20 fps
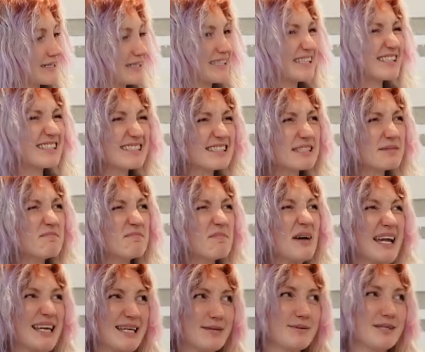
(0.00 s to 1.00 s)
This is a
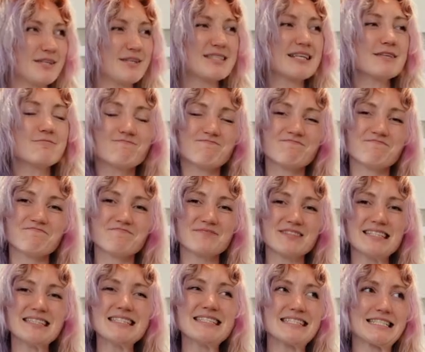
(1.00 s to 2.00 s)
maybe, because I
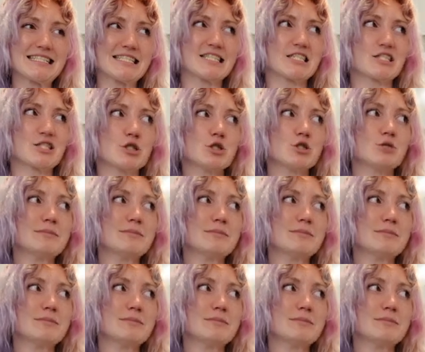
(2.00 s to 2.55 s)
like it so